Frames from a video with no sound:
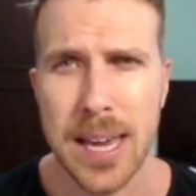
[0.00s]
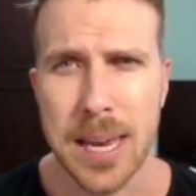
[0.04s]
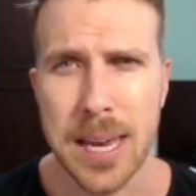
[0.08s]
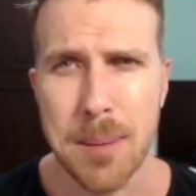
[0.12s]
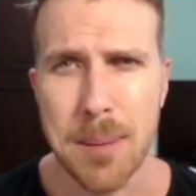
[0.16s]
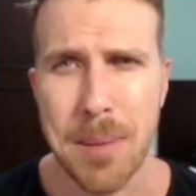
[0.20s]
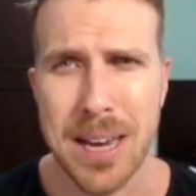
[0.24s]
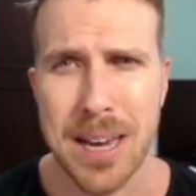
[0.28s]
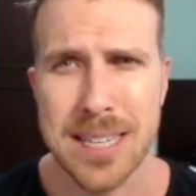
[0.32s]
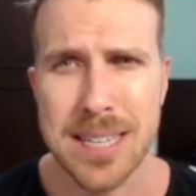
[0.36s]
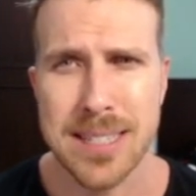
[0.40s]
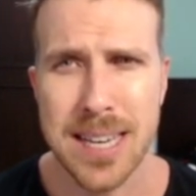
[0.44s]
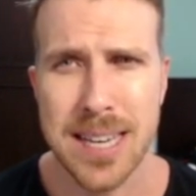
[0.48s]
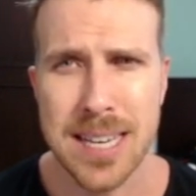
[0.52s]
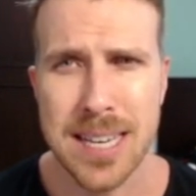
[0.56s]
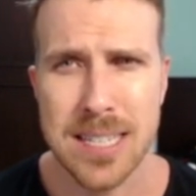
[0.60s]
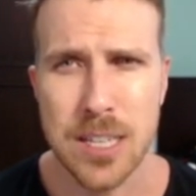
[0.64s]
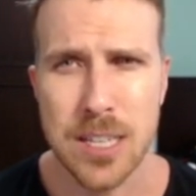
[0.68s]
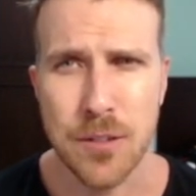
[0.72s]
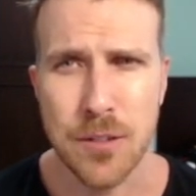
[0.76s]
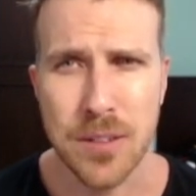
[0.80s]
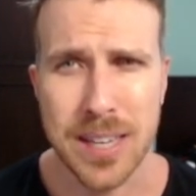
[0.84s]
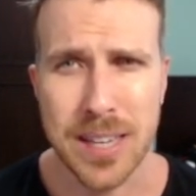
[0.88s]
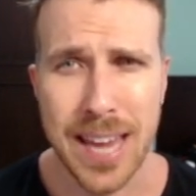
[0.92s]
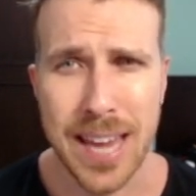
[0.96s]
It makes
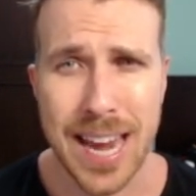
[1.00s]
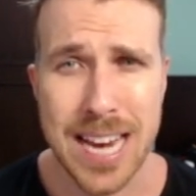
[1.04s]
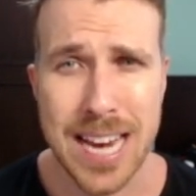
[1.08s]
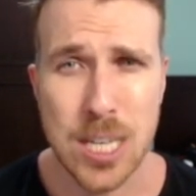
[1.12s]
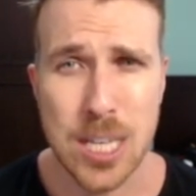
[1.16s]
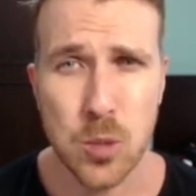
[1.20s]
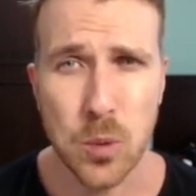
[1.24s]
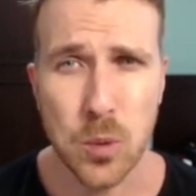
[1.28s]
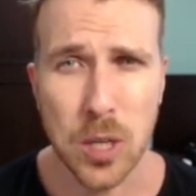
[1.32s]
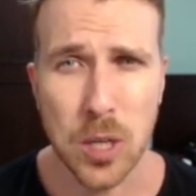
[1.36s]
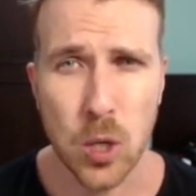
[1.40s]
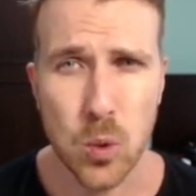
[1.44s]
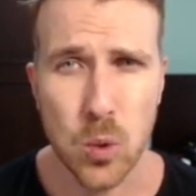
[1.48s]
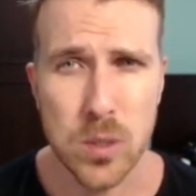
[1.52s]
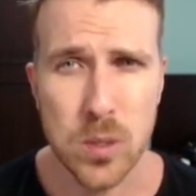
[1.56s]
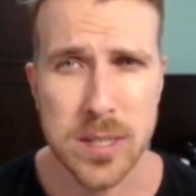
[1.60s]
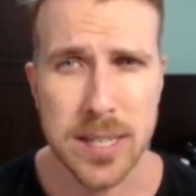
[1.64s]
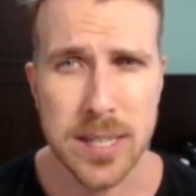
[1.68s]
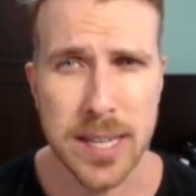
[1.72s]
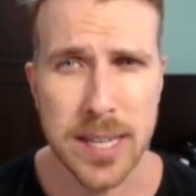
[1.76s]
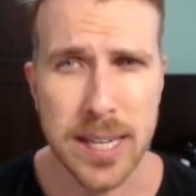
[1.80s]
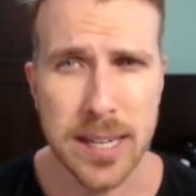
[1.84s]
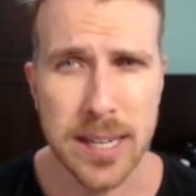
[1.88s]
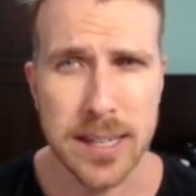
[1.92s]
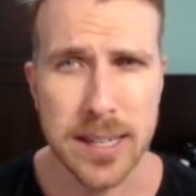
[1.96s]
sense in case we
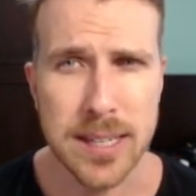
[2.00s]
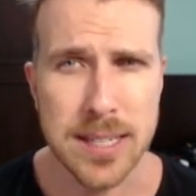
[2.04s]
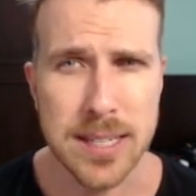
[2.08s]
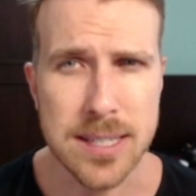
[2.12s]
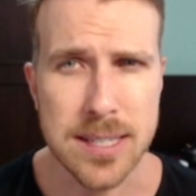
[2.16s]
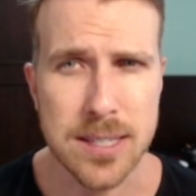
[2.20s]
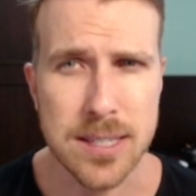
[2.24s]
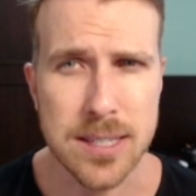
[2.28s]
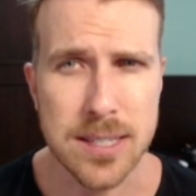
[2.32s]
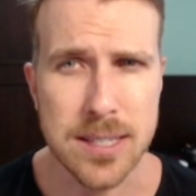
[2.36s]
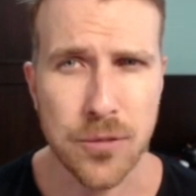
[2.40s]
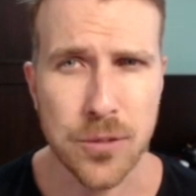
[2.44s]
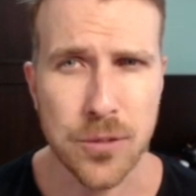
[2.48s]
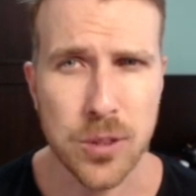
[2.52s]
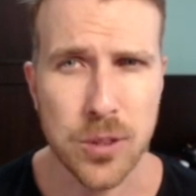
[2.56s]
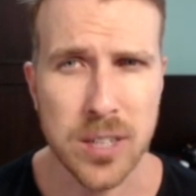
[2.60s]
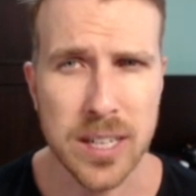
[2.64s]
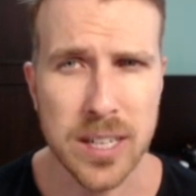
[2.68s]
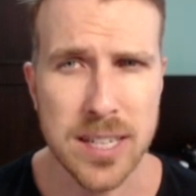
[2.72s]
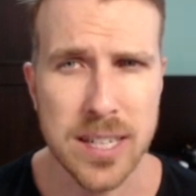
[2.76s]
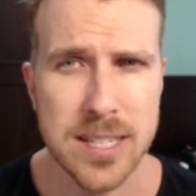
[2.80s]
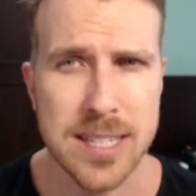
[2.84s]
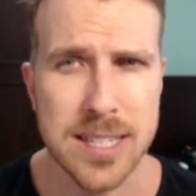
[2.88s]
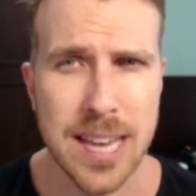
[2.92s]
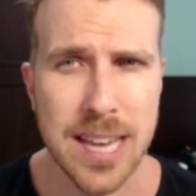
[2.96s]
lose here this
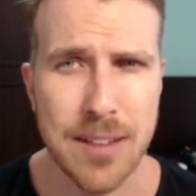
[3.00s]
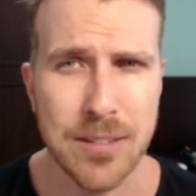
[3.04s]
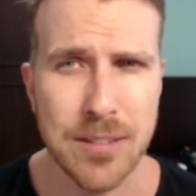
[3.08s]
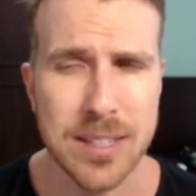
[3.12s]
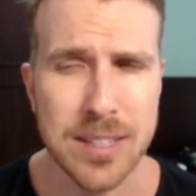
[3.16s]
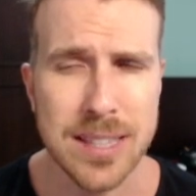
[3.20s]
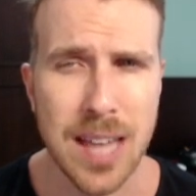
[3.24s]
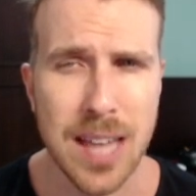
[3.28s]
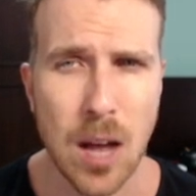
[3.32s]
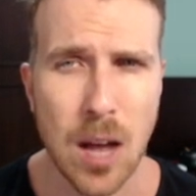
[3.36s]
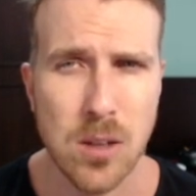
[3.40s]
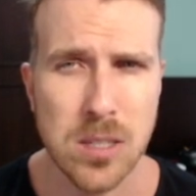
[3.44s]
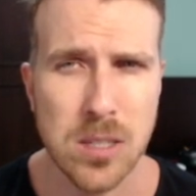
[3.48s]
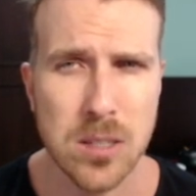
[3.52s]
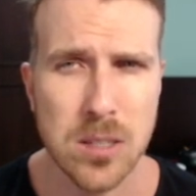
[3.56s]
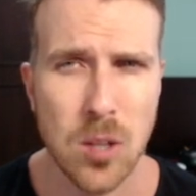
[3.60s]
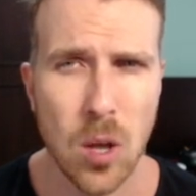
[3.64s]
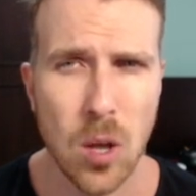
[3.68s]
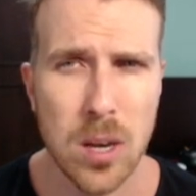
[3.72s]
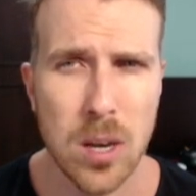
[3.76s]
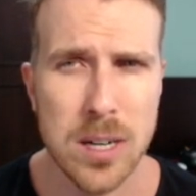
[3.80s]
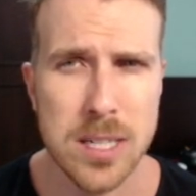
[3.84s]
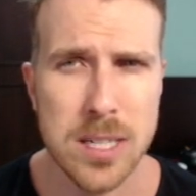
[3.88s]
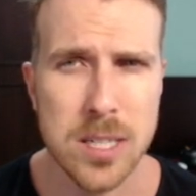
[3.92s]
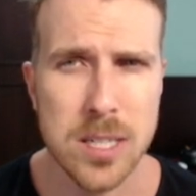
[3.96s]

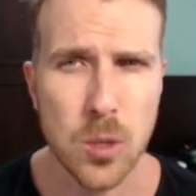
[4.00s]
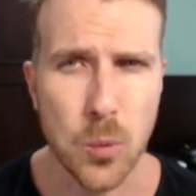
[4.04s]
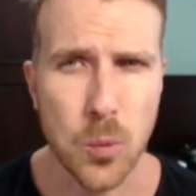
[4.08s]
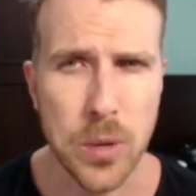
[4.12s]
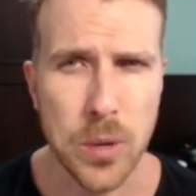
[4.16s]
$37,000,